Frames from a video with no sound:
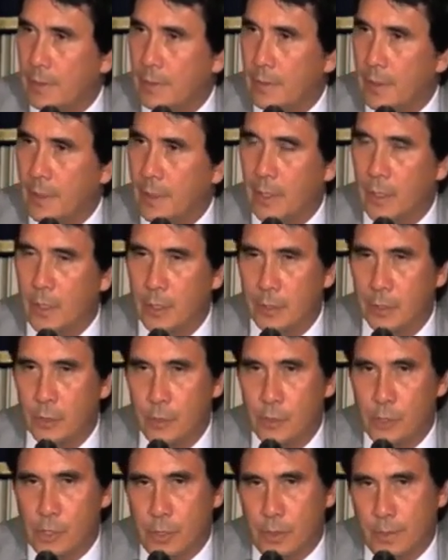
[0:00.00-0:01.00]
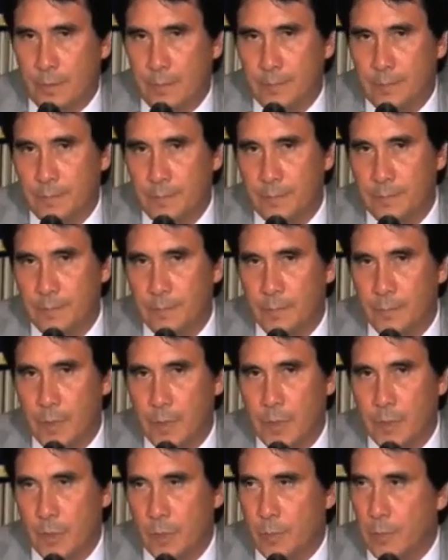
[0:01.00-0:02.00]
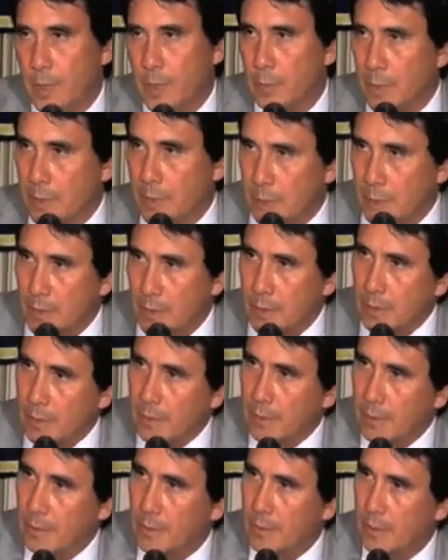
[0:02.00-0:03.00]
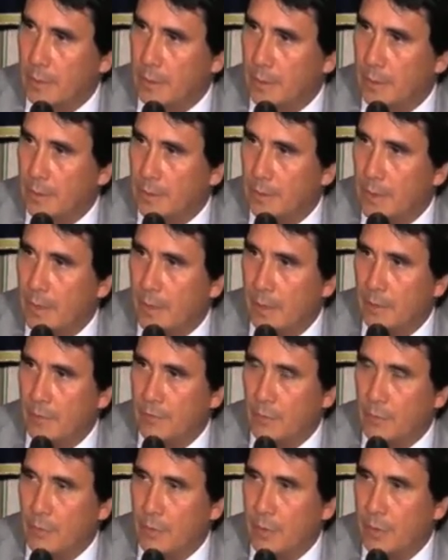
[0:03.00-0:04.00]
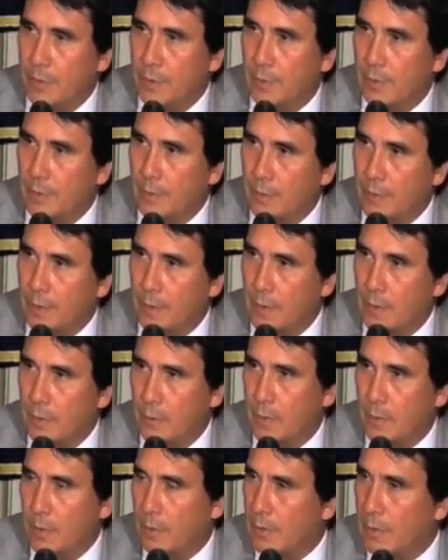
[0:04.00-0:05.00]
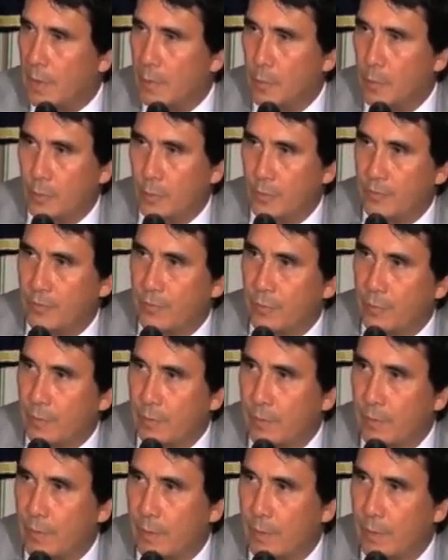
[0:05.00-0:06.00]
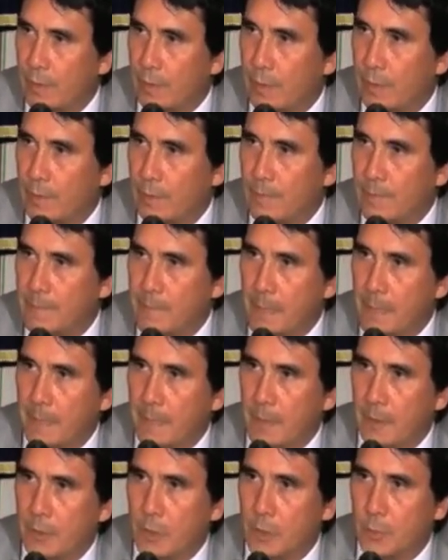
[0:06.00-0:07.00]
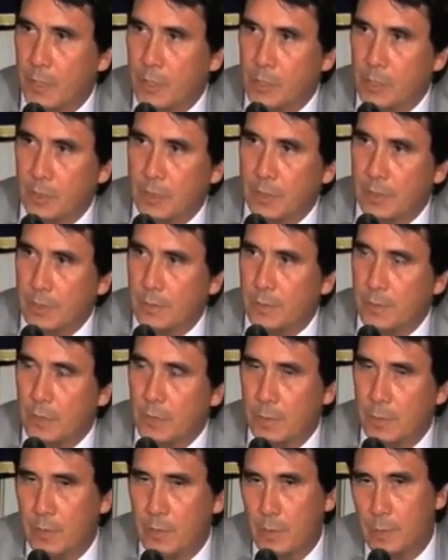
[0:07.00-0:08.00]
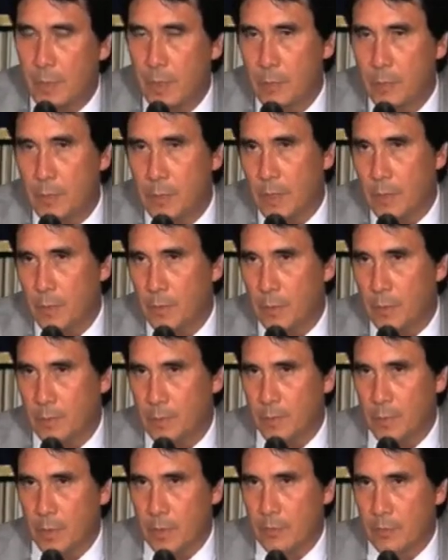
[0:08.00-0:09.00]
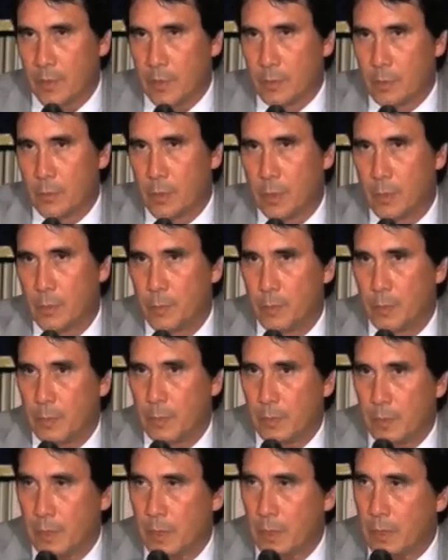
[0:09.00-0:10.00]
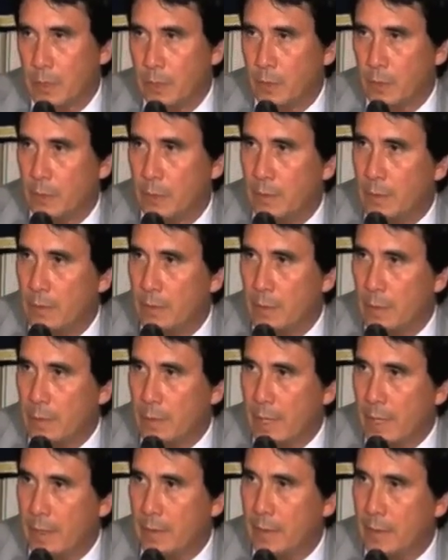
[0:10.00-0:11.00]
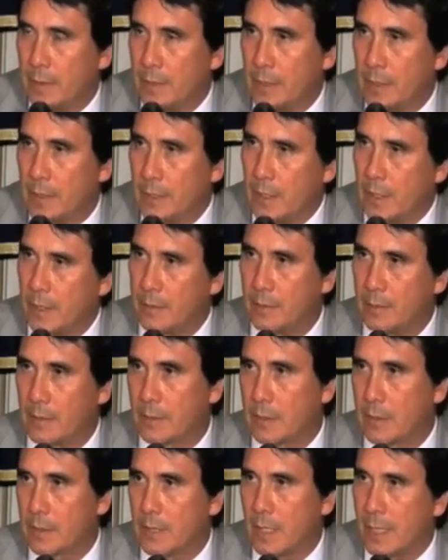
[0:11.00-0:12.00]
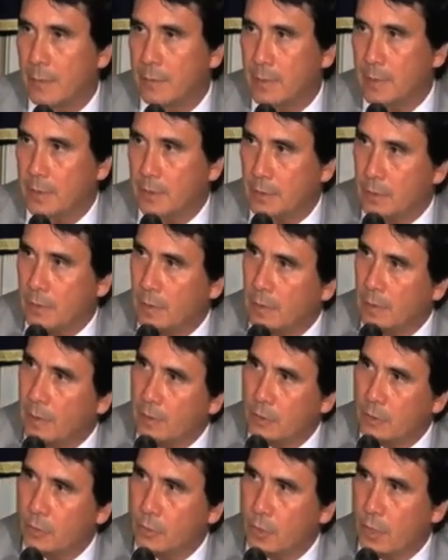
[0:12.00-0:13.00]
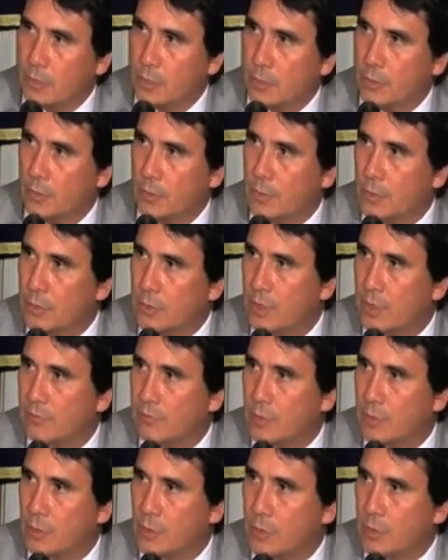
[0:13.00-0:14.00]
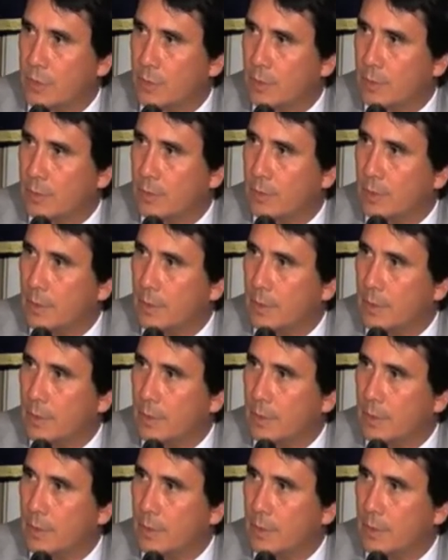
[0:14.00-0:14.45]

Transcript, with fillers: inclusion, because the public in California included a number of specialists. Some of the people that were part of our group included the man that designed the containment structures, the chief engineer